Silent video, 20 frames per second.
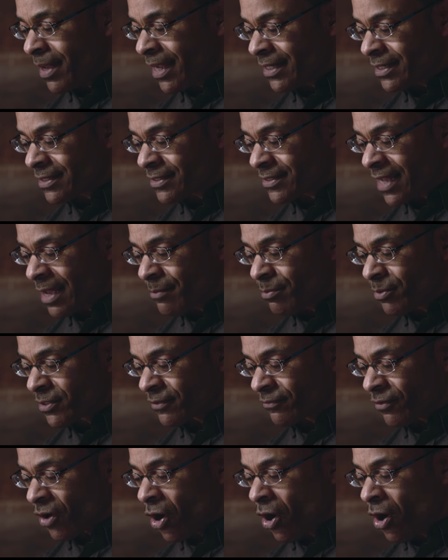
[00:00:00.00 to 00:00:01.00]
make disciples
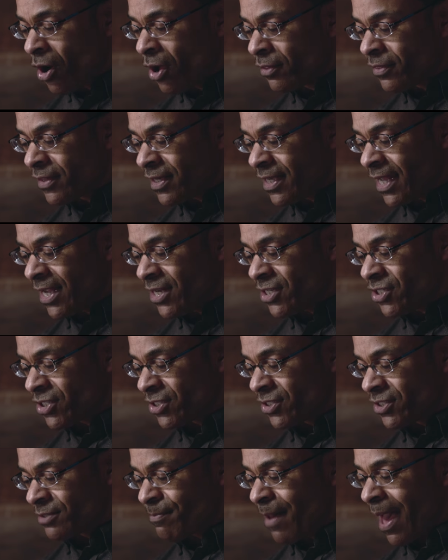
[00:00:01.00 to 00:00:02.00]
of all the
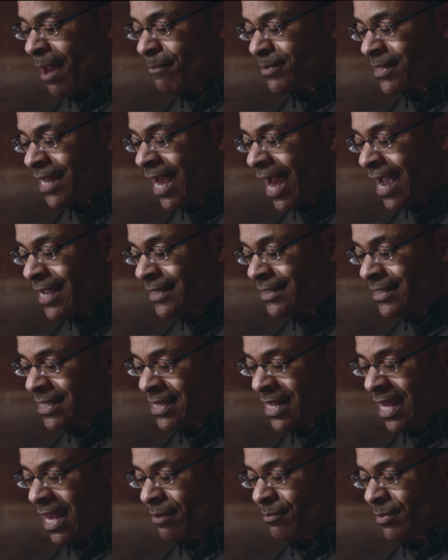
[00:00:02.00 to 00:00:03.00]
nations,
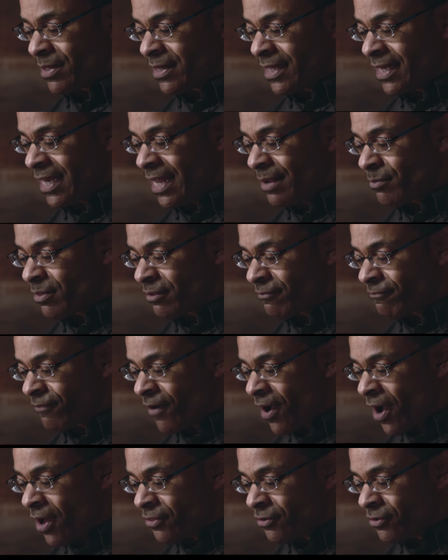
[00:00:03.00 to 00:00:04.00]
baptizing them in the name of the
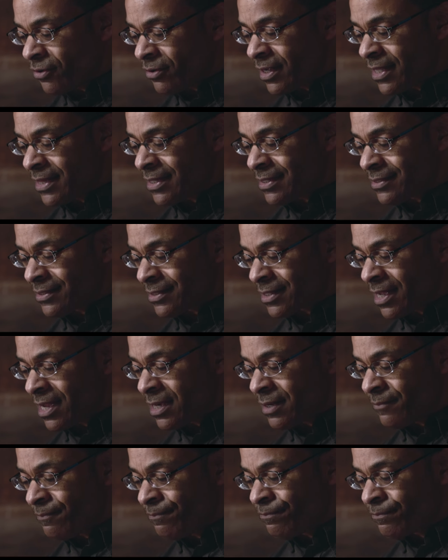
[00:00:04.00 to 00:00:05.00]
Father, and the
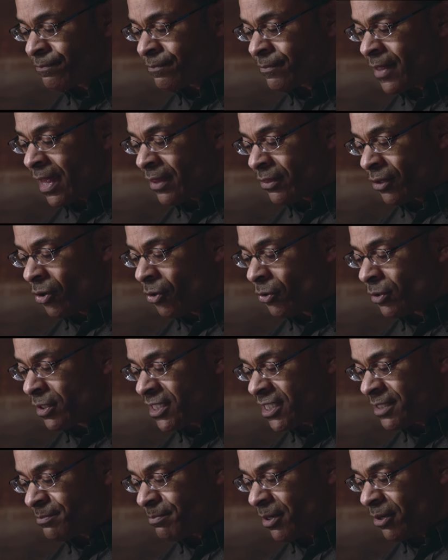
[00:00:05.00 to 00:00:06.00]
Son, and the Holy
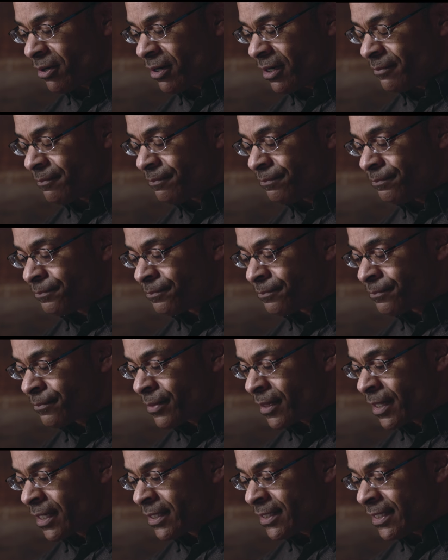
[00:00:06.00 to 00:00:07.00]
Spirit
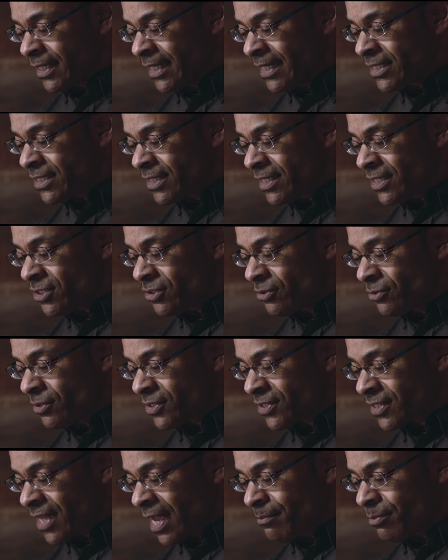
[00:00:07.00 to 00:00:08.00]
Teach these new
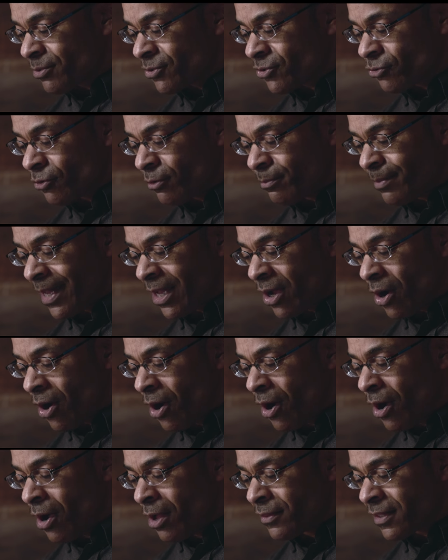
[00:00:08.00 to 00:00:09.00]
disciples to obey
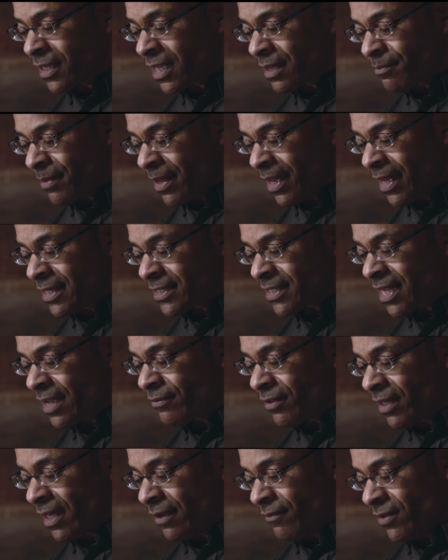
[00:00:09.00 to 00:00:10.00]
all the commands I
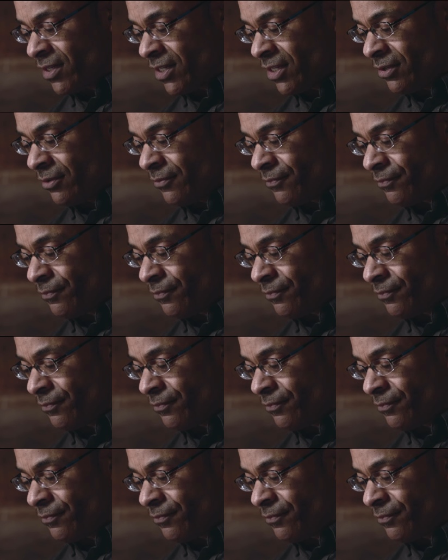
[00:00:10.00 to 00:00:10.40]
have given you.